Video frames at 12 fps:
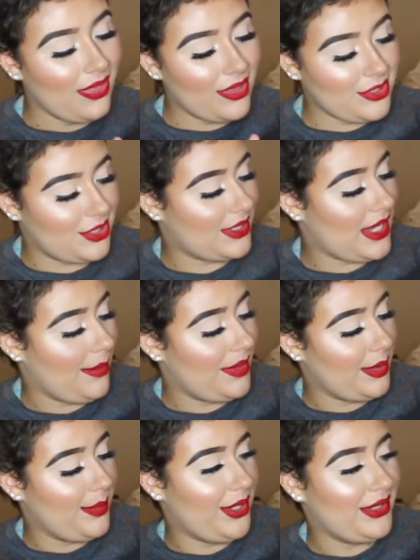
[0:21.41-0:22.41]
This just came
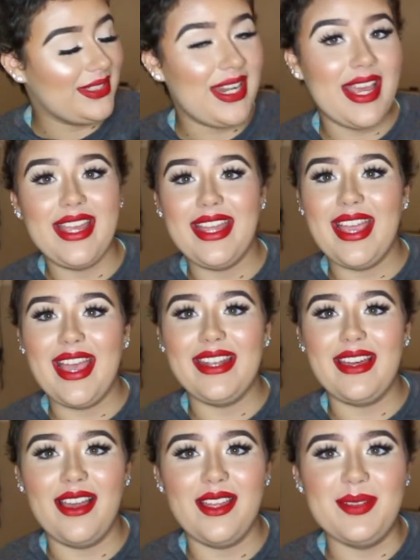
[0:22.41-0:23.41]
in the mail today and
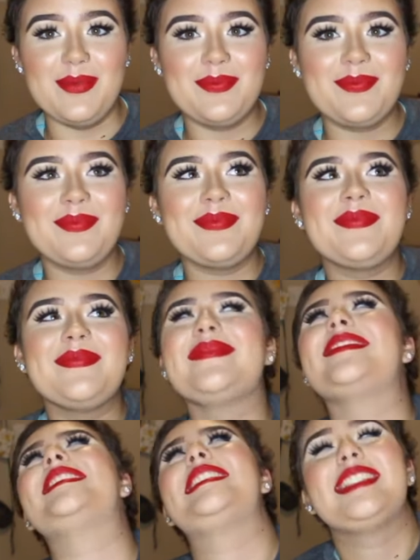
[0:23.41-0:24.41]
I'm
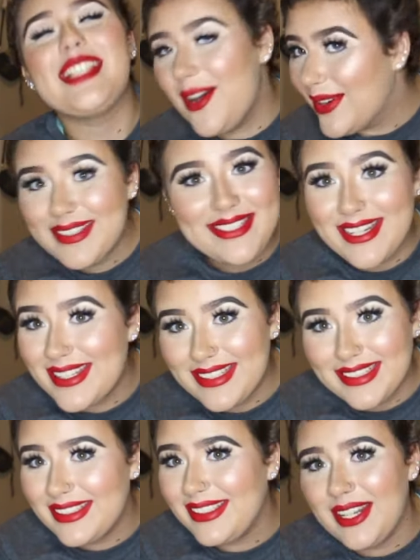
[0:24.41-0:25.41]
so excited
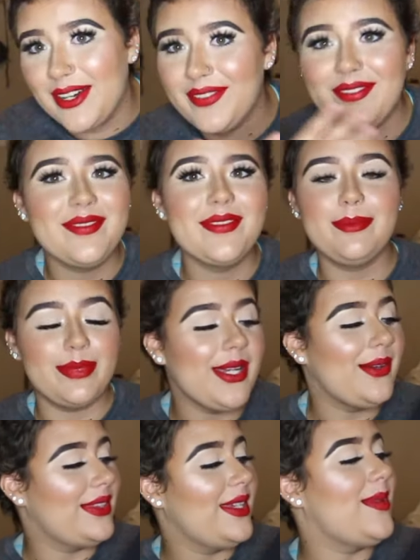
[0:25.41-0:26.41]
to,
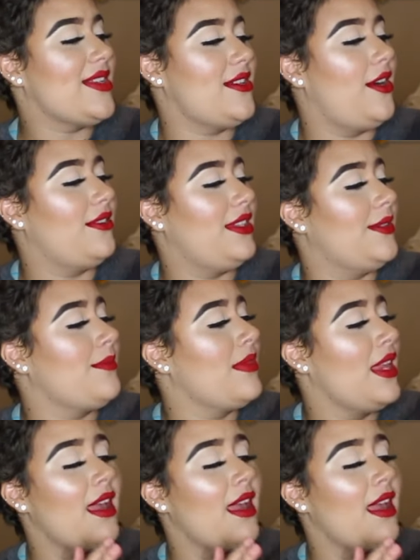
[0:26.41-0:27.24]
play with it and mess around with it.